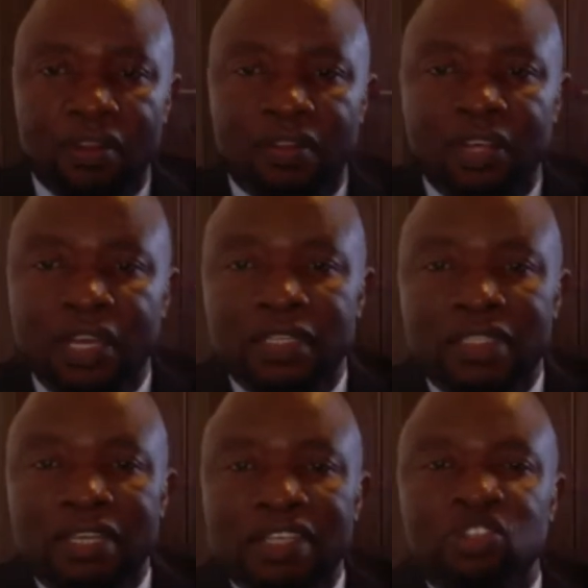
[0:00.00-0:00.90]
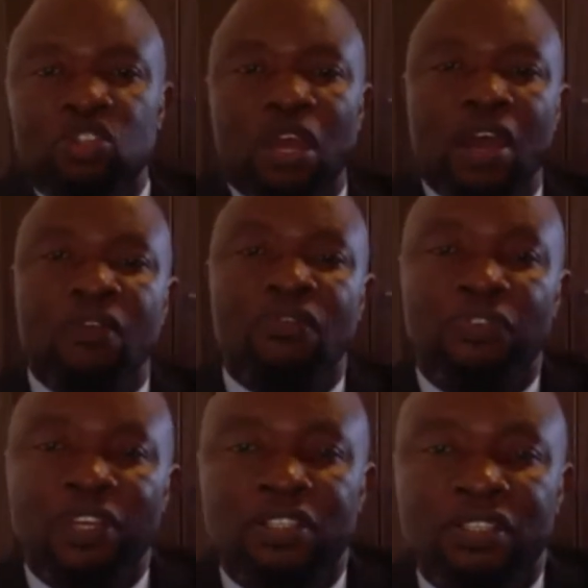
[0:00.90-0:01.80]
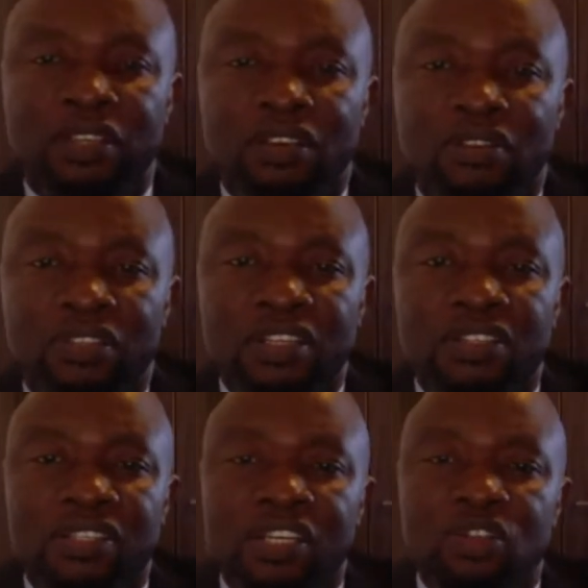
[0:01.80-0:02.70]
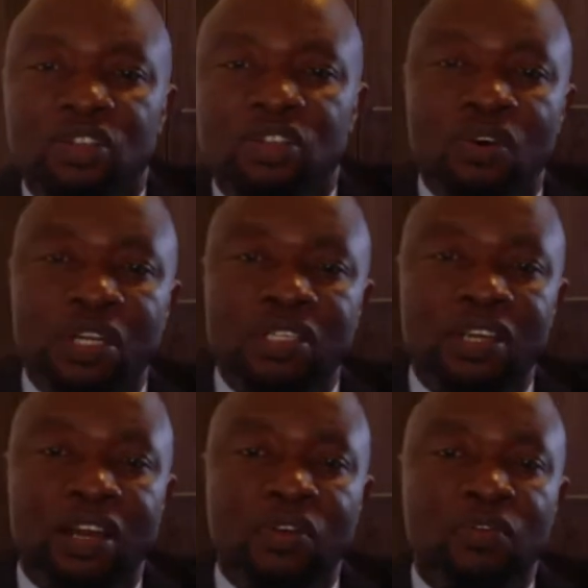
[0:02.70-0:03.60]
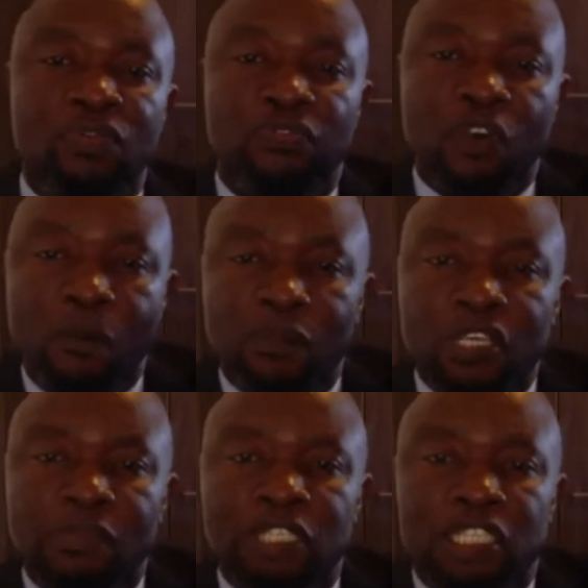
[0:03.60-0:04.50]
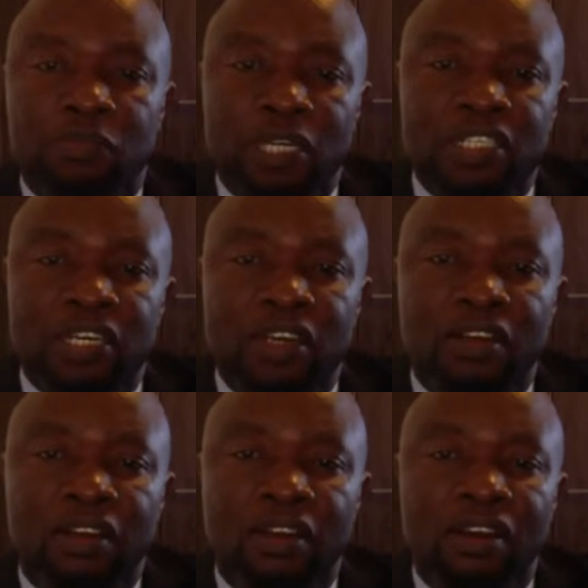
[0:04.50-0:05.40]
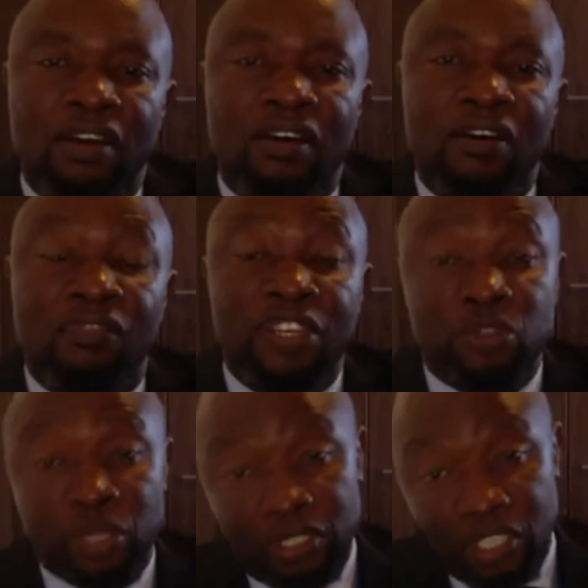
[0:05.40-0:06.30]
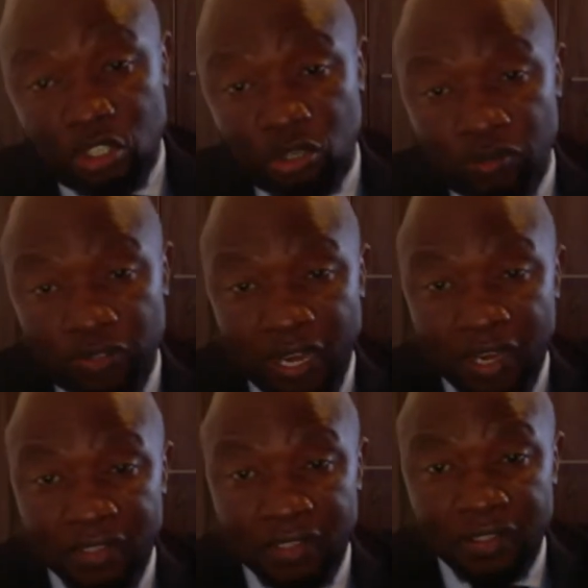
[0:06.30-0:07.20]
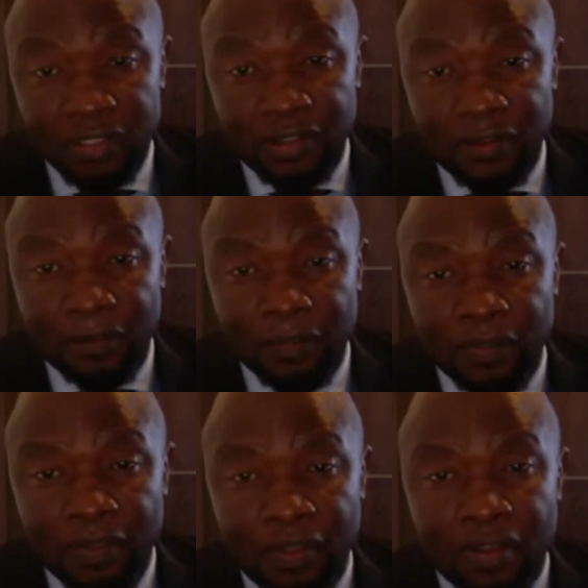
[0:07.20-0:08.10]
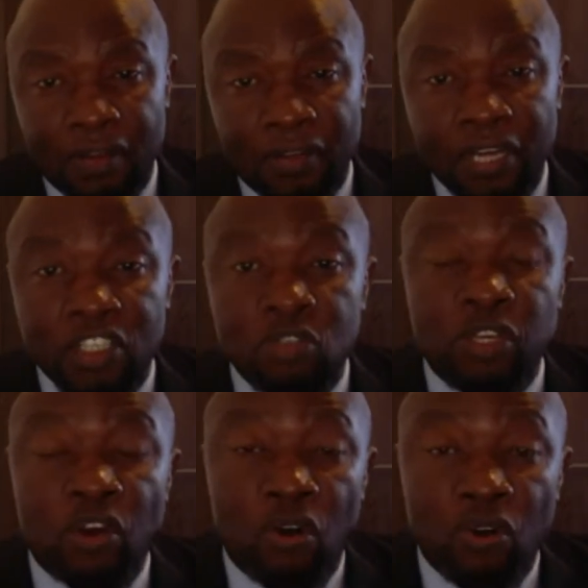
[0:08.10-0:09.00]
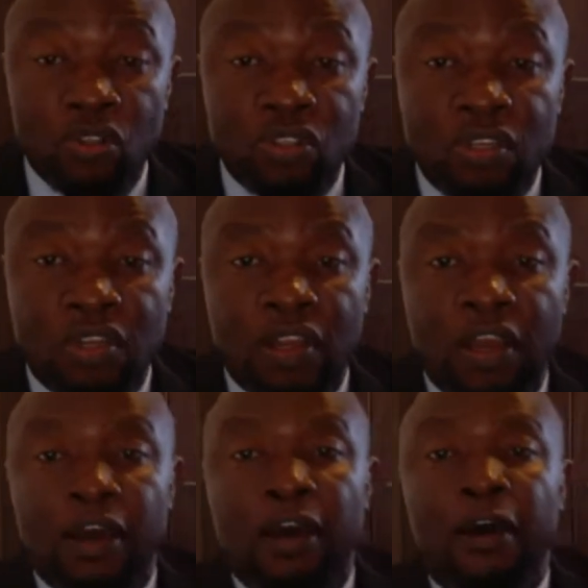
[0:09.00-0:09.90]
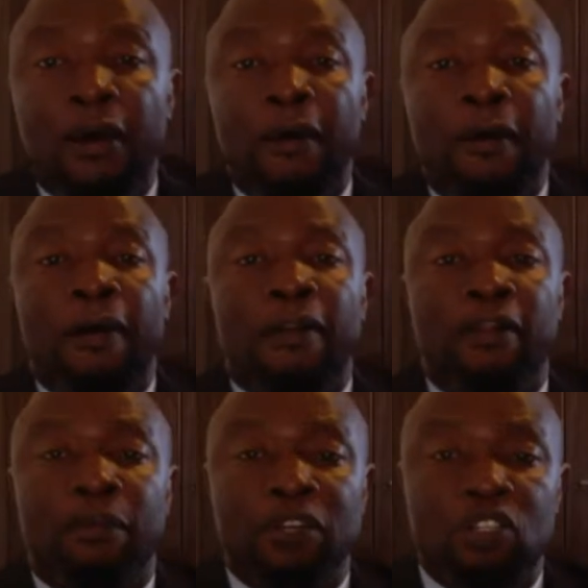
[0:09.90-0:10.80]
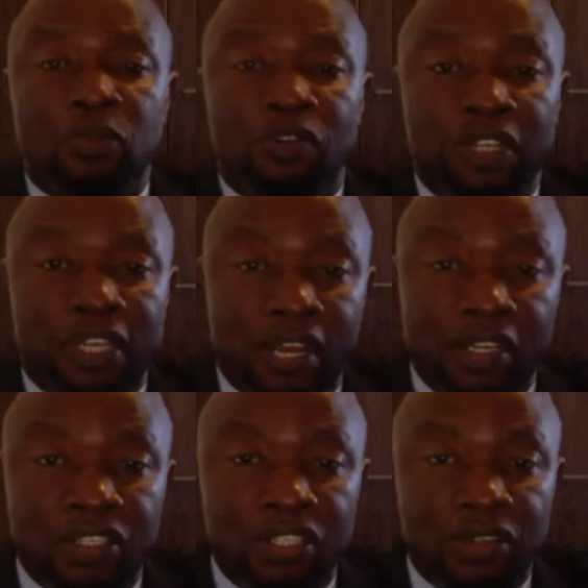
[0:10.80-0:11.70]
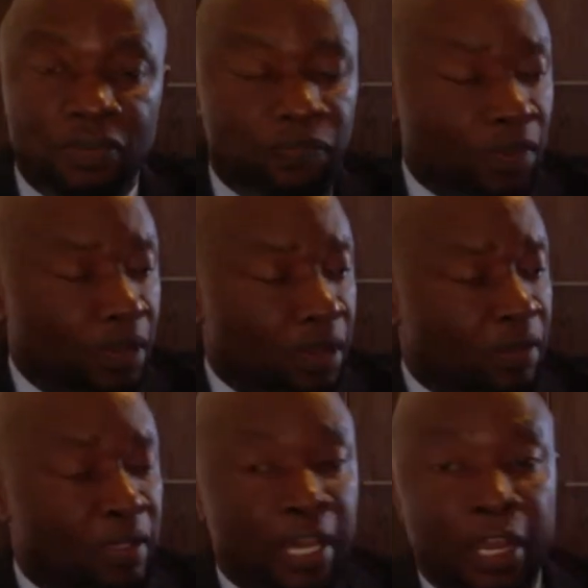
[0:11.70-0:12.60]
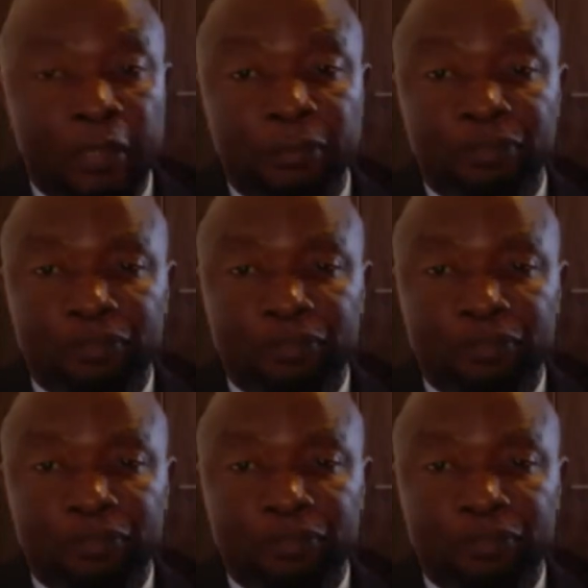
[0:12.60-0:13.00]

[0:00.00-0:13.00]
then such an offense, such set of conducts cannot form subject matter of the jurisdiction of the ICC. That is because under the principle of legality, the